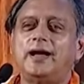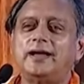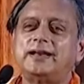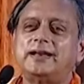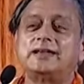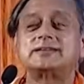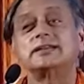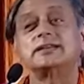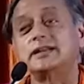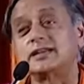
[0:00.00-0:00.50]

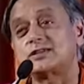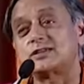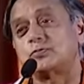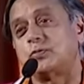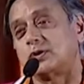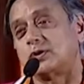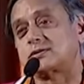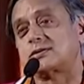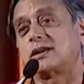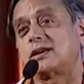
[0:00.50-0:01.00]
And I said, it's
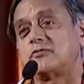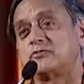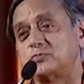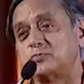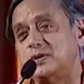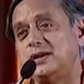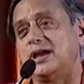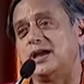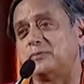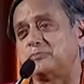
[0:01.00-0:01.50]
what gives
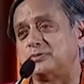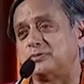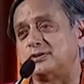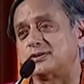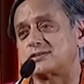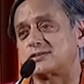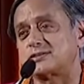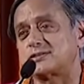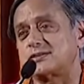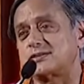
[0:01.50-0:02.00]
me
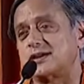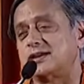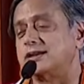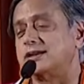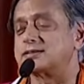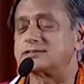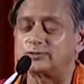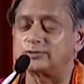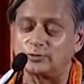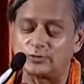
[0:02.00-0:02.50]
happiness. And
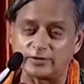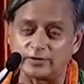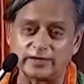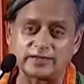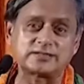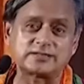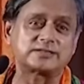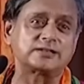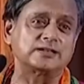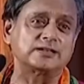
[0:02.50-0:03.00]
he said, all
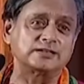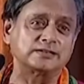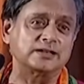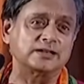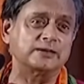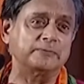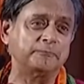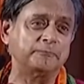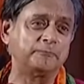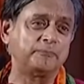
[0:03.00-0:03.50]
right, study
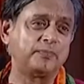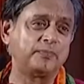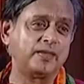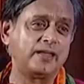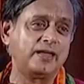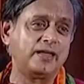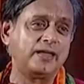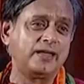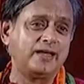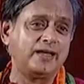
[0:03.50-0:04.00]
that.
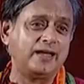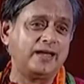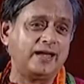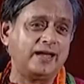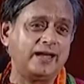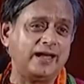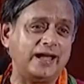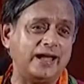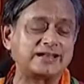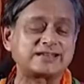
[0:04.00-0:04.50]

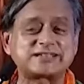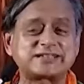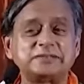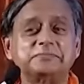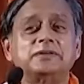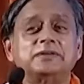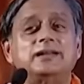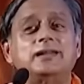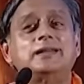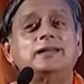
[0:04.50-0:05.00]
And
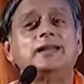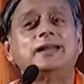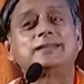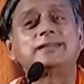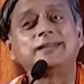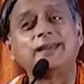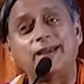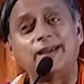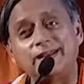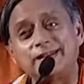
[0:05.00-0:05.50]
similarly,
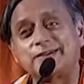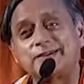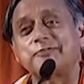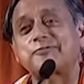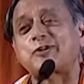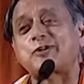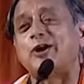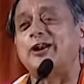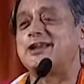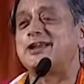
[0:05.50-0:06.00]
at the end
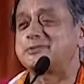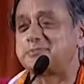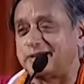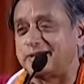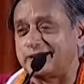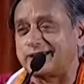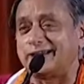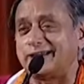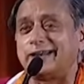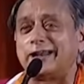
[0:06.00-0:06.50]
of college,
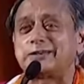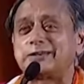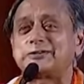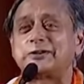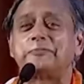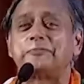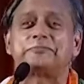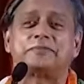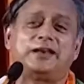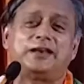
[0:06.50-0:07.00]
when again I
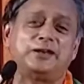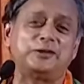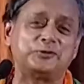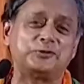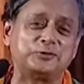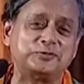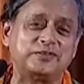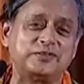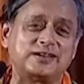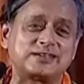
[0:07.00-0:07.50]
topped at the
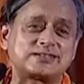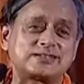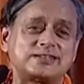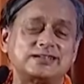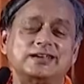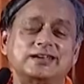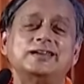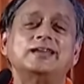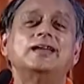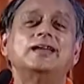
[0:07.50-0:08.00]

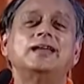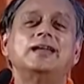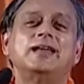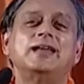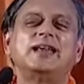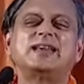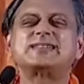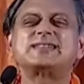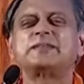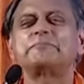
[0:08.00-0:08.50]
university,
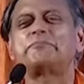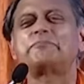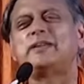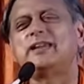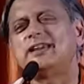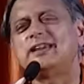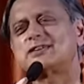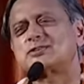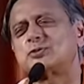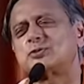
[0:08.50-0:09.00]
he said,
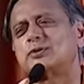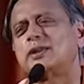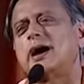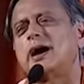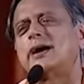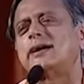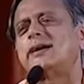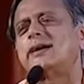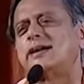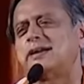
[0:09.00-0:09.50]
please do the
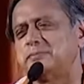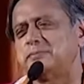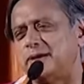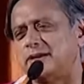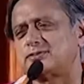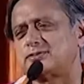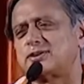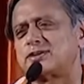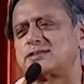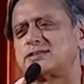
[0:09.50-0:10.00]
IIM
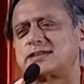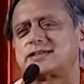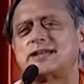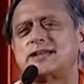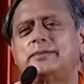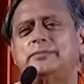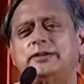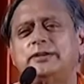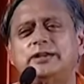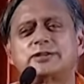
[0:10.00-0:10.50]
entrance
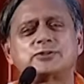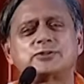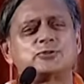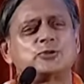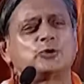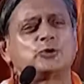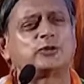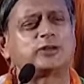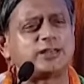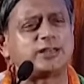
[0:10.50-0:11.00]
examination.
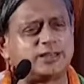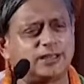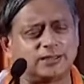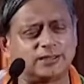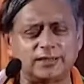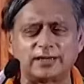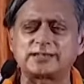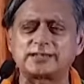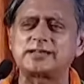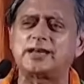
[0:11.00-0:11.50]
You're good at
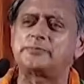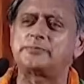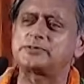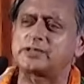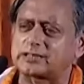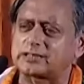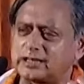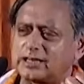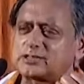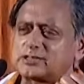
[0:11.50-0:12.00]
taking exams,
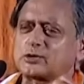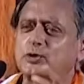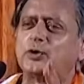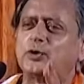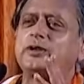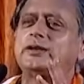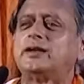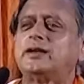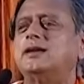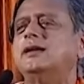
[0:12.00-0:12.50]
at least
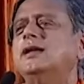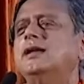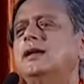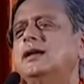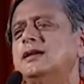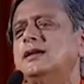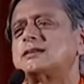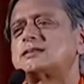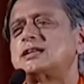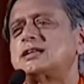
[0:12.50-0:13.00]
go in
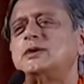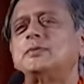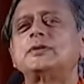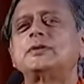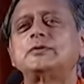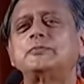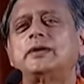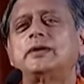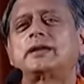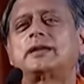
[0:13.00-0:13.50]
and see
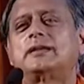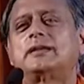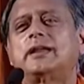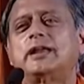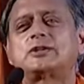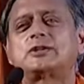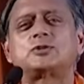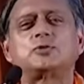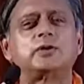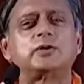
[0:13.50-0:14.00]
whether we can
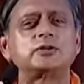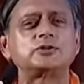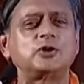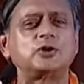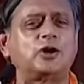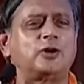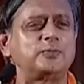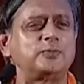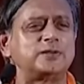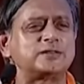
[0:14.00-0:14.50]
get you a
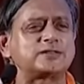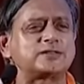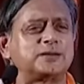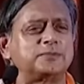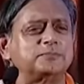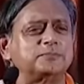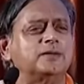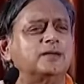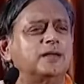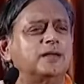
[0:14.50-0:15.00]
job in
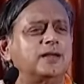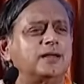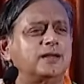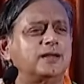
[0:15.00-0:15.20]
some